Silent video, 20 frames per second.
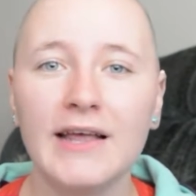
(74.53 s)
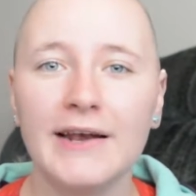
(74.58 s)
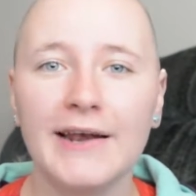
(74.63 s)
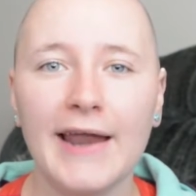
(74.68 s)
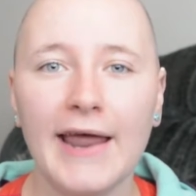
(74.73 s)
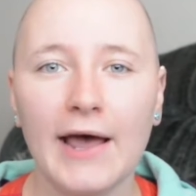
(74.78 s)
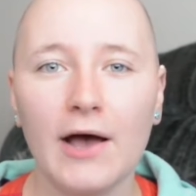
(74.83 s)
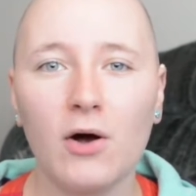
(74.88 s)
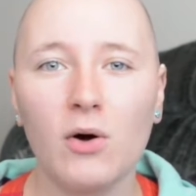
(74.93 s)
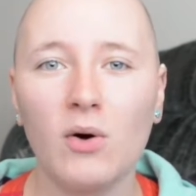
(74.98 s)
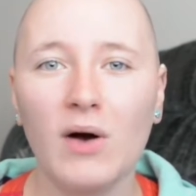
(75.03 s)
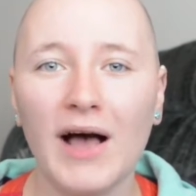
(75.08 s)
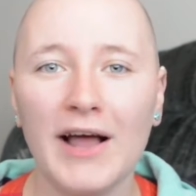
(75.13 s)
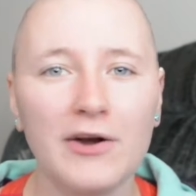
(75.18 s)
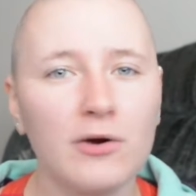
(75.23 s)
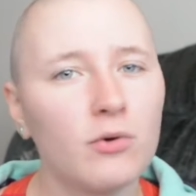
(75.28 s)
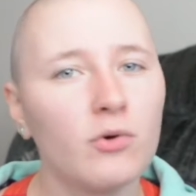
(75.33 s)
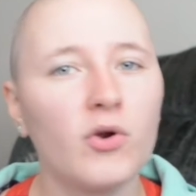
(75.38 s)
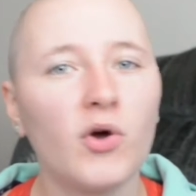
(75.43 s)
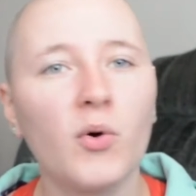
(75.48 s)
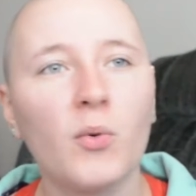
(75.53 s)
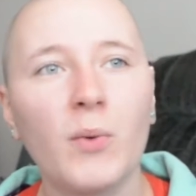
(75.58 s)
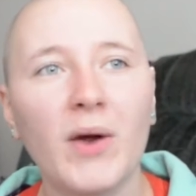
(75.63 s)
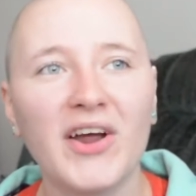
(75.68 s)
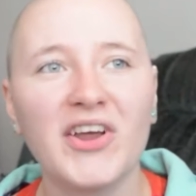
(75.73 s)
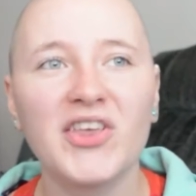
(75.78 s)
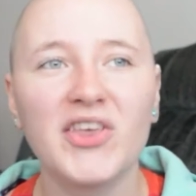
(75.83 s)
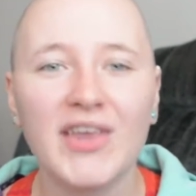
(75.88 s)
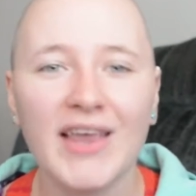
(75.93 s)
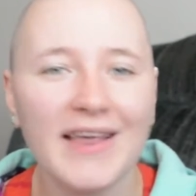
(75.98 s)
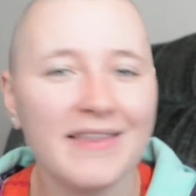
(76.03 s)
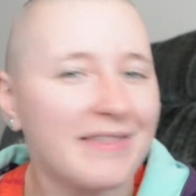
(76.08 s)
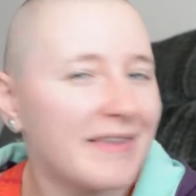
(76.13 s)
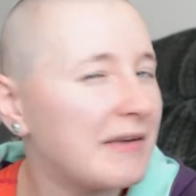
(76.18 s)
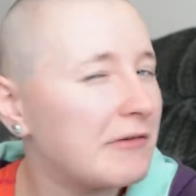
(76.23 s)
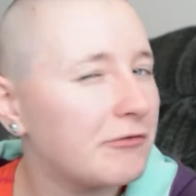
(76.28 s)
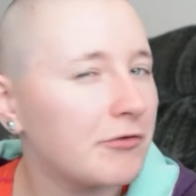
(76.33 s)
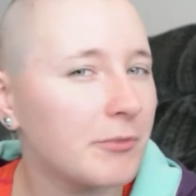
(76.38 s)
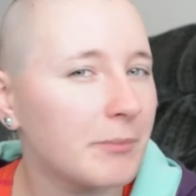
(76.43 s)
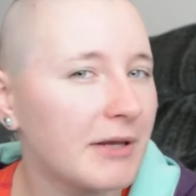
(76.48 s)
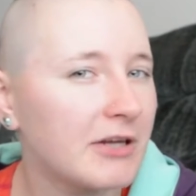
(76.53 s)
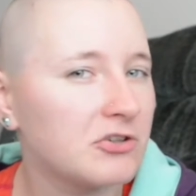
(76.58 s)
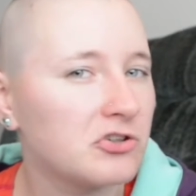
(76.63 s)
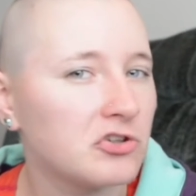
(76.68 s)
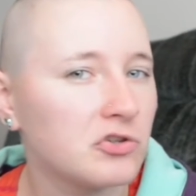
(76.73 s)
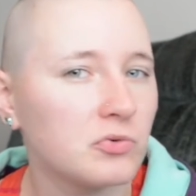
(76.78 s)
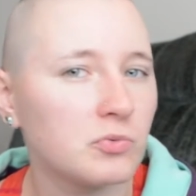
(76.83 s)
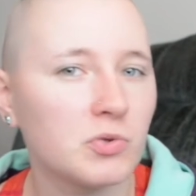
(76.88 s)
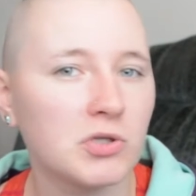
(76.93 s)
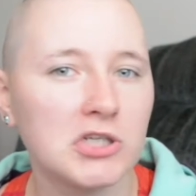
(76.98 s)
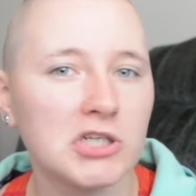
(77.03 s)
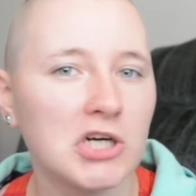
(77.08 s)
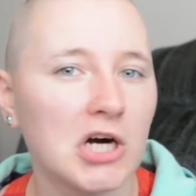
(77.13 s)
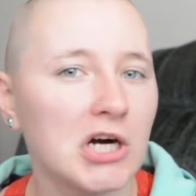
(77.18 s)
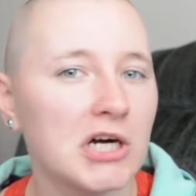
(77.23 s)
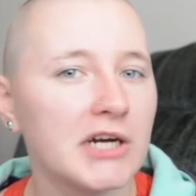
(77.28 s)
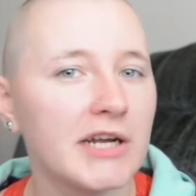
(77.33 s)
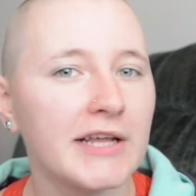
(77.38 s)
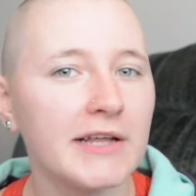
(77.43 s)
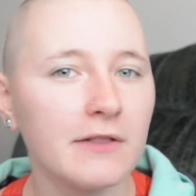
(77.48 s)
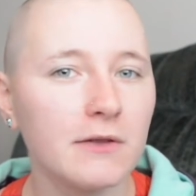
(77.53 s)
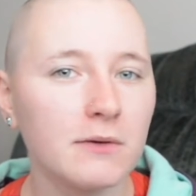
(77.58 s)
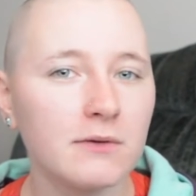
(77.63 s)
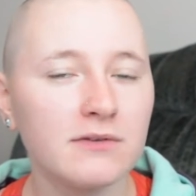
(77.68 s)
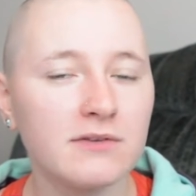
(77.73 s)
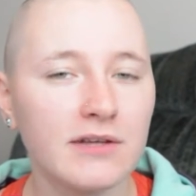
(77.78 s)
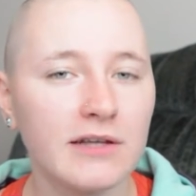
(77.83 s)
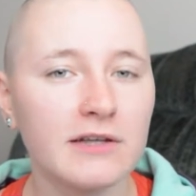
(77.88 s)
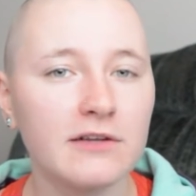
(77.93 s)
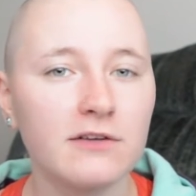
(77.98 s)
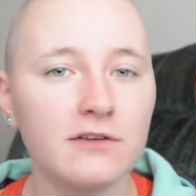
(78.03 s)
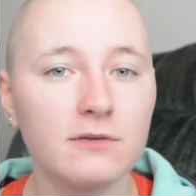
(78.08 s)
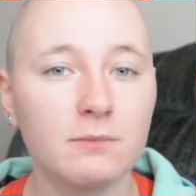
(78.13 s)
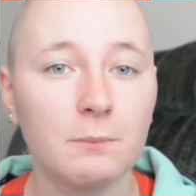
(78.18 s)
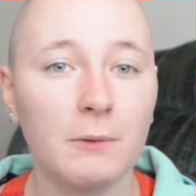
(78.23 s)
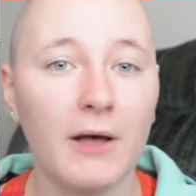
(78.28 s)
Now, I don't know where you get the information regarding those sales,